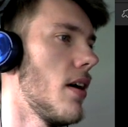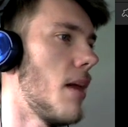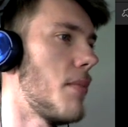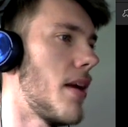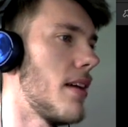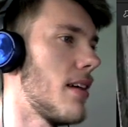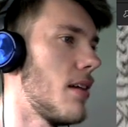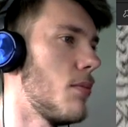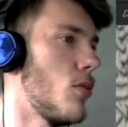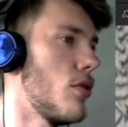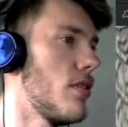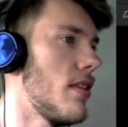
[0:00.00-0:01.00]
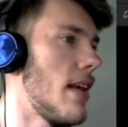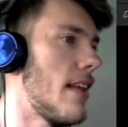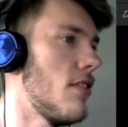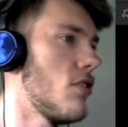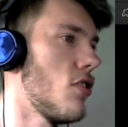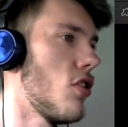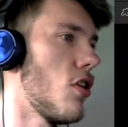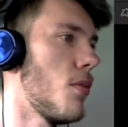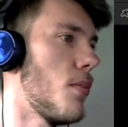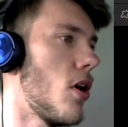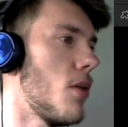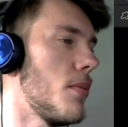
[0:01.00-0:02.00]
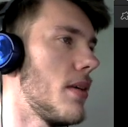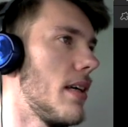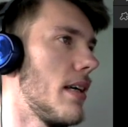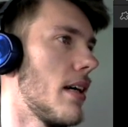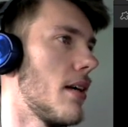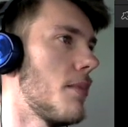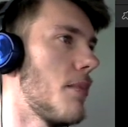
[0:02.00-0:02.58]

I might add more dents onto the bottom here.